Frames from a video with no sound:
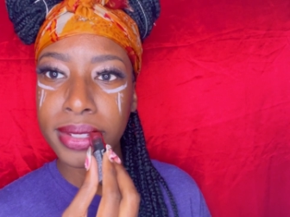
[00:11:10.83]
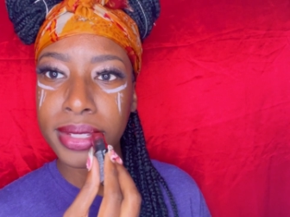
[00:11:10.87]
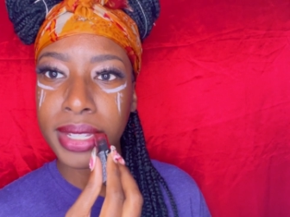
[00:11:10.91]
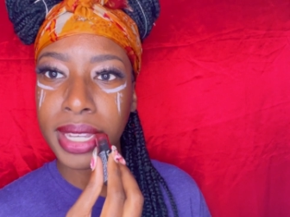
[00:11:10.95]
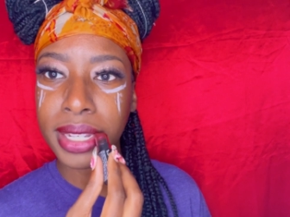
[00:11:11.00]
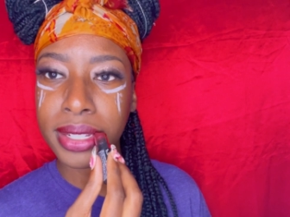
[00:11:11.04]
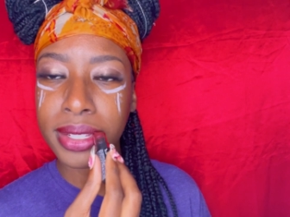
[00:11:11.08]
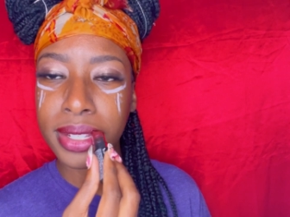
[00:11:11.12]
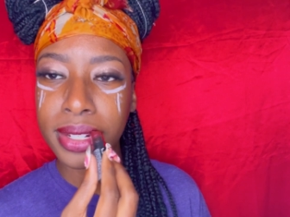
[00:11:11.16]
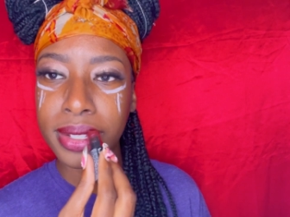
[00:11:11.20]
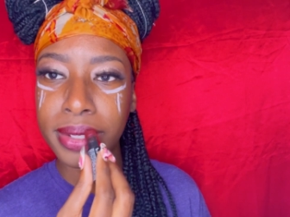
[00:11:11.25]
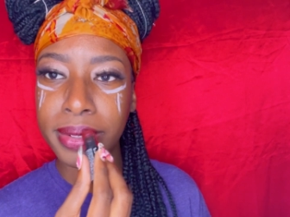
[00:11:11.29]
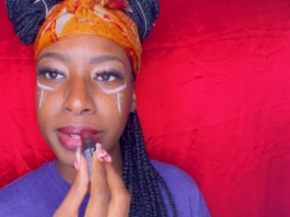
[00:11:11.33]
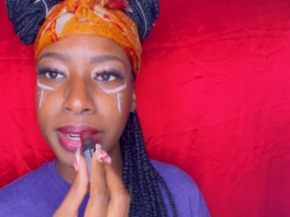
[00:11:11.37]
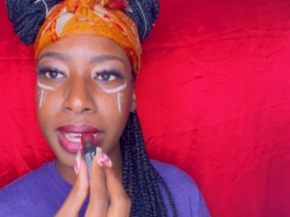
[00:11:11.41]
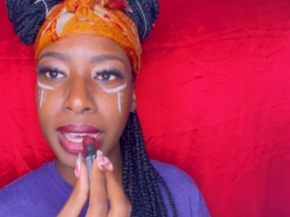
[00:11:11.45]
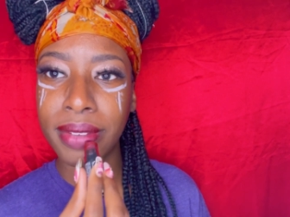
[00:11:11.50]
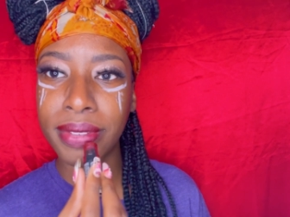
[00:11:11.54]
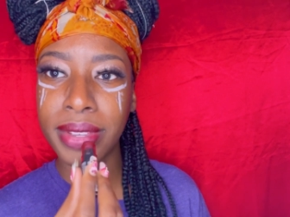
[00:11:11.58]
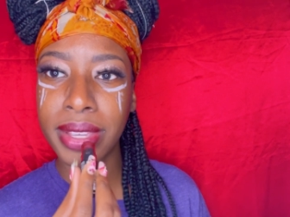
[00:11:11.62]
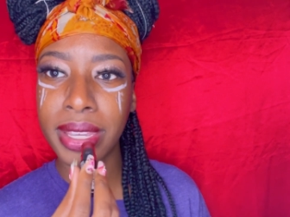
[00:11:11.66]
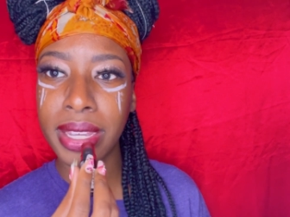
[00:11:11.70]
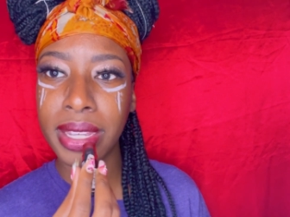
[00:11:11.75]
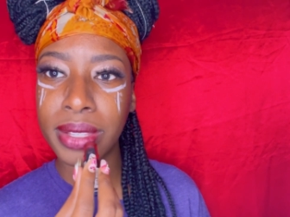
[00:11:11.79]
She actually doesn't want to
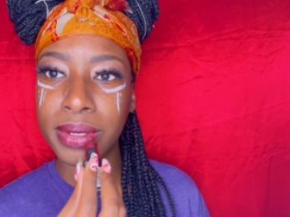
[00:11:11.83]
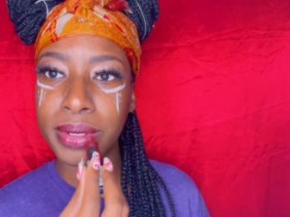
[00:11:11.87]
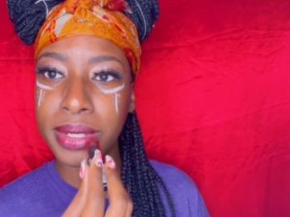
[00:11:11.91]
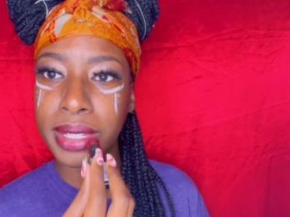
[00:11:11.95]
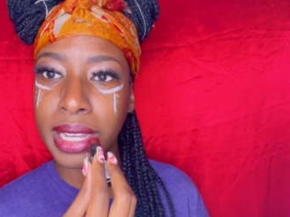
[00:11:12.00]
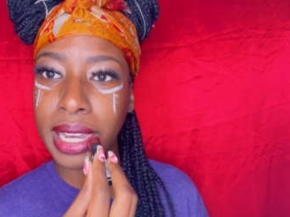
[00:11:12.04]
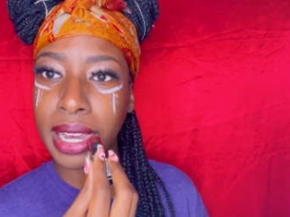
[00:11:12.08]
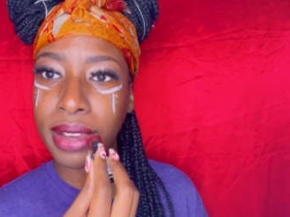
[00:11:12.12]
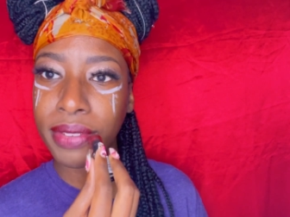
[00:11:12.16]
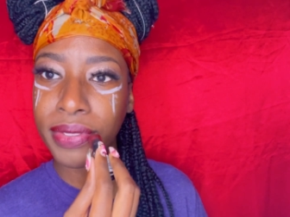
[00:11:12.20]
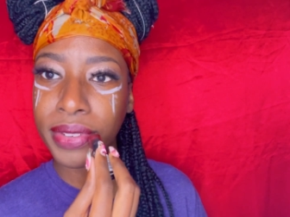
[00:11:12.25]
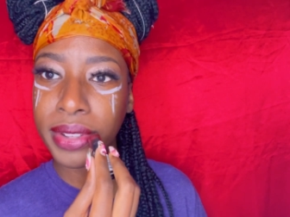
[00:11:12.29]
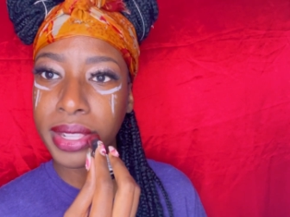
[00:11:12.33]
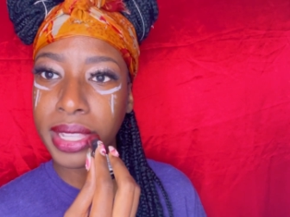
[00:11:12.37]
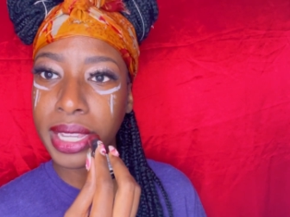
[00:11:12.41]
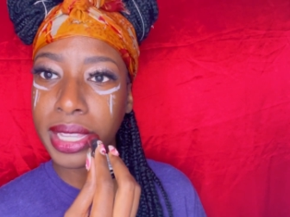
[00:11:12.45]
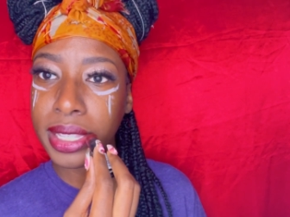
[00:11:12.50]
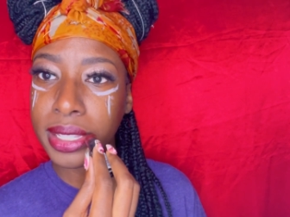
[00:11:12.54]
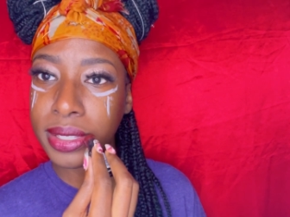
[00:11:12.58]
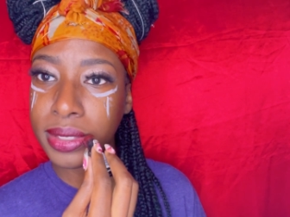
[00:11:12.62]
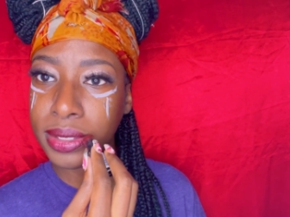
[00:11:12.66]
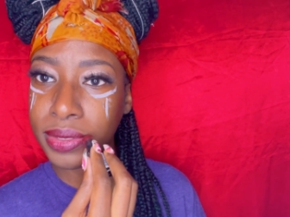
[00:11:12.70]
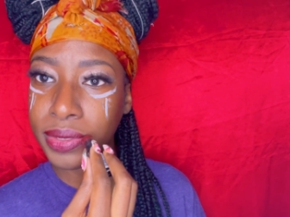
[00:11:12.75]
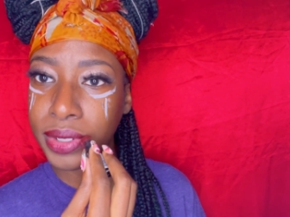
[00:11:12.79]
have kids, which I feel like
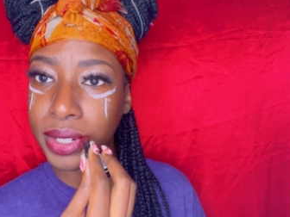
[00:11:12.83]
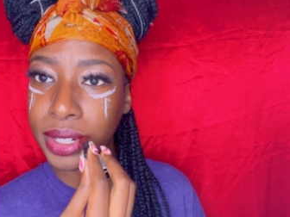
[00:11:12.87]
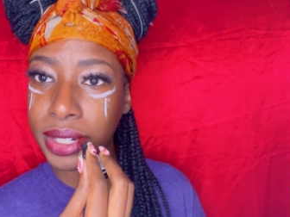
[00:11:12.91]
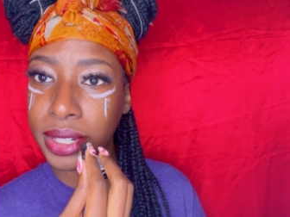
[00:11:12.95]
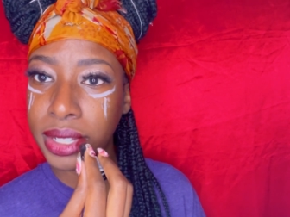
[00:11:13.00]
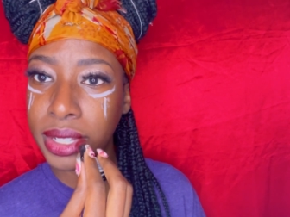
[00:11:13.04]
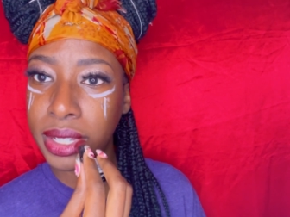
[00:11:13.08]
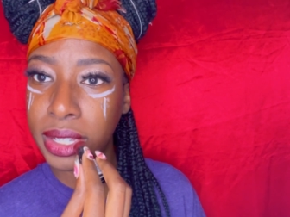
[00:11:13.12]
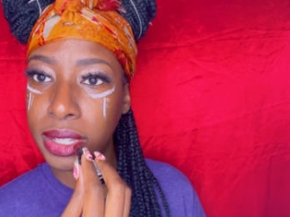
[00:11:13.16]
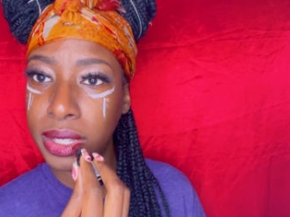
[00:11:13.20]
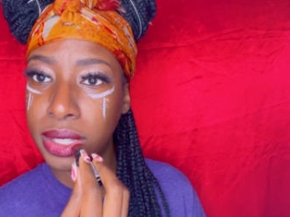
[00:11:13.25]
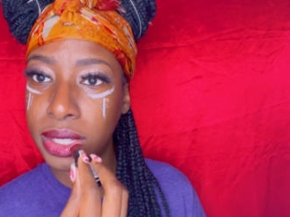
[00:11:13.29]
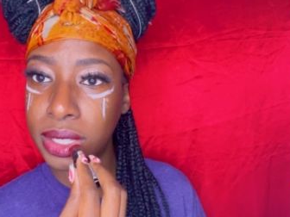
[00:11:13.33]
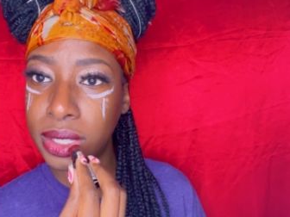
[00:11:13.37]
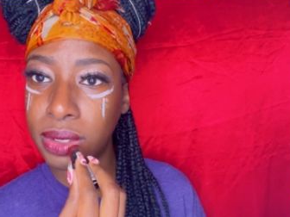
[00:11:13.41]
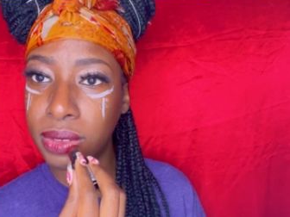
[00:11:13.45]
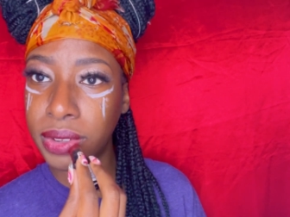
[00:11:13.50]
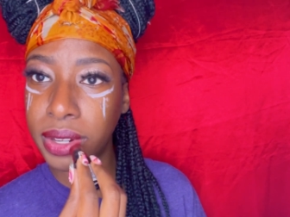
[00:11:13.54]
this is a